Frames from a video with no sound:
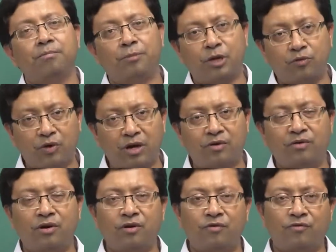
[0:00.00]
p1
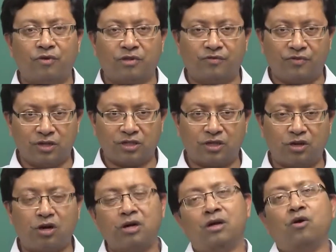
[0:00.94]
for the first
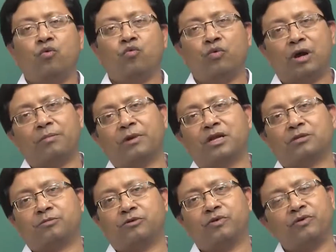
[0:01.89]
lot, 1 minus
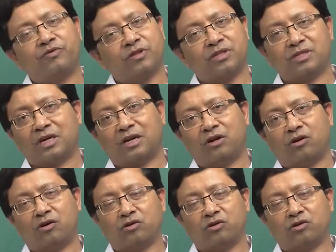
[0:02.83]
p1 for the second lot.